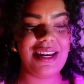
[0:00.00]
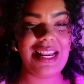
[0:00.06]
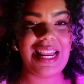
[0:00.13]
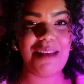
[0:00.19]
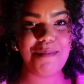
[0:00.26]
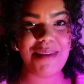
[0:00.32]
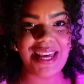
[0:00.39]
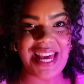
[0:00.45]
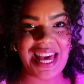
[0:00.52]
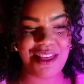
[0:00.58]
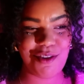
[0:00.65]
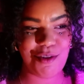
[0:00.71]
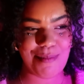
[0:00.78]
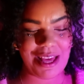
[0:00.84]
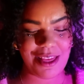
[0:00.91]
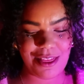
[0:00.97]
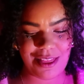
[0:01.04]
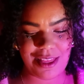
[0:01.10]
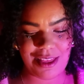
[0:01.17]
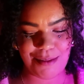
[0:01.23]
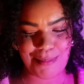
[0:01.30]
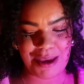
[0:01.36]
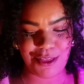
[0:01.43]
Let me gather
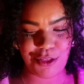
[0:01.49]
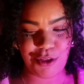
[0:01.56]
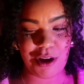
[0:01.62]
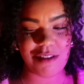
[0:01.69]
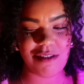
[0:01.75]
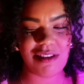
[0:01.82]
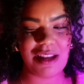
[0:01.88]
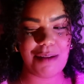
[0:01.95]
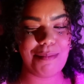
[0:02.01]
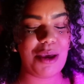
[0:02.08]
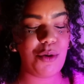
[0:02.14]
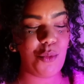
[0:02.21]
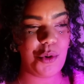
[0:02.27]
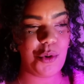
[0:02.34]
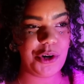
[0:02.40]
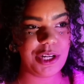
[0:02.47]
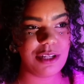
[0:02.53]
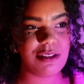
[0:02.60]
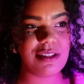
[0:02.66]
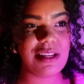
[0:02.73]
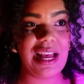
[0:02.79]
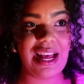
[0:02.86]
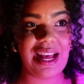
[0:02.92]
my thoughts and my
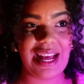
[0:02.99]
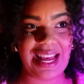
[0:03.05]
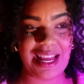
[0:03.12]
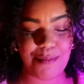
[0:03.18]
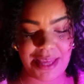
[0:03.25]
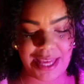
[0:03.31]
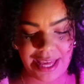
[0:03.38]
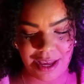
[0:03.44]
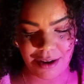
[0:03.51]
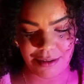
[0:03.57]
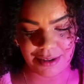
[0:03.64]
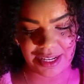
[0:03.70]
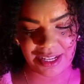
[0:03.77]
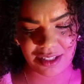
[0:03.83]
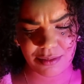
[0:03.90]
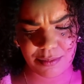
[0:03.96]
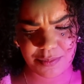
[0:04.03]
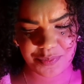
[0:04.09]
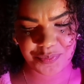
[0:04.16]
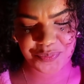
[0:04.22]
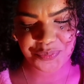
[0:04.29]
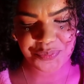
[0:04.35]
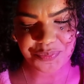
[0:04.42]
words. I'm hearing,
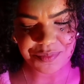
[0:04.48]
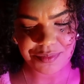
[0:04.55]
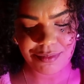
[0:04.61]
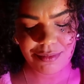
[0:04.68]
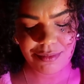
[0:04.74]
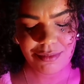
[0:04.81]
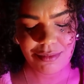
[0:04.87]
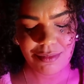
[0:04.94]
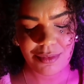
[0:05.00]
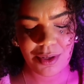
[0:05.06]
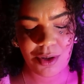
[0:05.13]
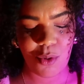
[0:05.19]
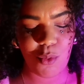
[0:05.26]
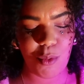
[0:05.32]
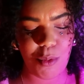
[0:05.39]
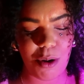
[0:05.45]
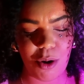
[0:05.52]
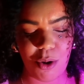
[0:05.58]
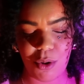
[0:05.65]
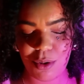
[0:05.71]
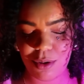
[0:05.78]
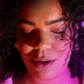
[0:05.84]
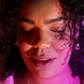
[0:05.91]

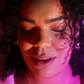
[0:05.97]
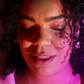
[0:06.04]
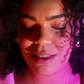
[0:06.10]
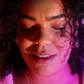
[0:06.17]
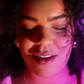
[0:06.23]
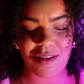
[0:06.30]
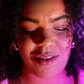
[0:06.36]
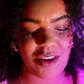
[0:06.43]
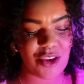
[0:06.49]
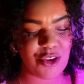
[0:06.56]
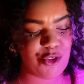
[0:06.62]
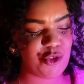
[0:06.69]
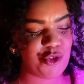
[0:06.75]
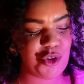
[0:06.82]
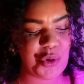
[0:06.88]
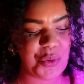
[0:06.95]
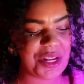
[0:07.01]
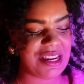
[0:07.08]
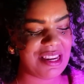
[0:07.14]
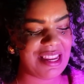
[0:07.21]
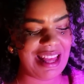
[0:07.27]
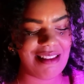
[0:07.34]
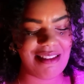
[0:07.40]
whoa, this is so
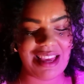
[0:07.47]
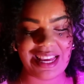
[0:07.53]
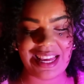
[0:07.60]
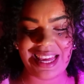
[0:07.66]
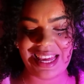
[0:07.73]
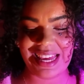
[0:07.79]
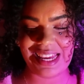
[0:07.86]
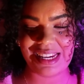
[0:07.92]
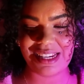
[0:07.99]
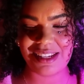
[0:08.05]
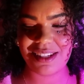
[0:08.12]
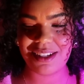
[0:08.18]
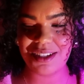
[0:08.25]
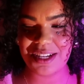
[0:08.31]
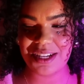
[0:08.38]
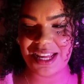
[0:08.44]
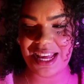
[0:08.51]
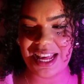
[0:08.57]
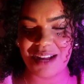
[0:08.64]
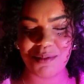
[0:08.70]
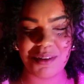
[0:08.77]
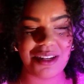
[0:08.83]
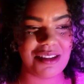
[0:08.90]
intense, I can't. Okay,
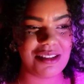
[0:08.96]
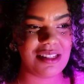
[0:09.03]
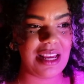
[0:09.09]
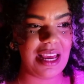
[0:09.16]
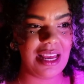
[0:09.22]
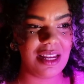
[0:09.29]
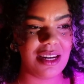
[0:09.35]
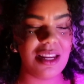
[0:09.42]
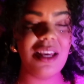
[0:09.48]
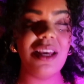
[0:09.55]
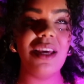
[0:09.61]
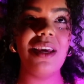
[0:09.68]
I'm gonna say it.